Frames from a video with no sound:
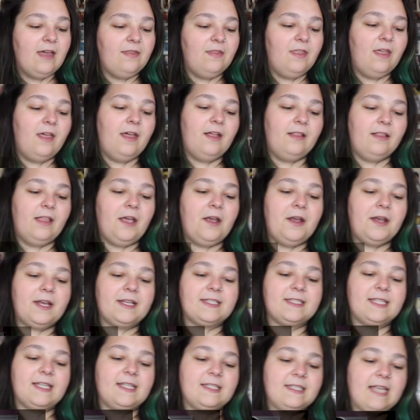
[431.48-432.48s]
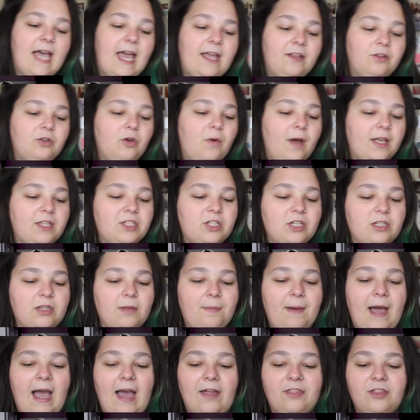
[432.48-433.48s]
The lyric says, I know I took
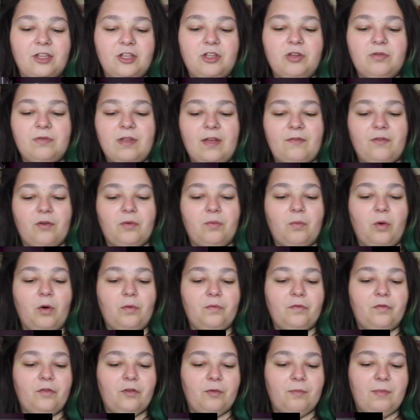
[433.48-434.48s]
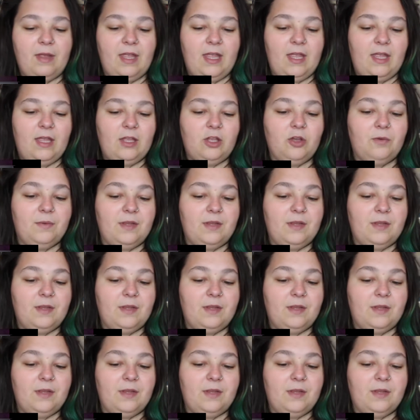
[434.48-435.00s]
the path that you would never want for me.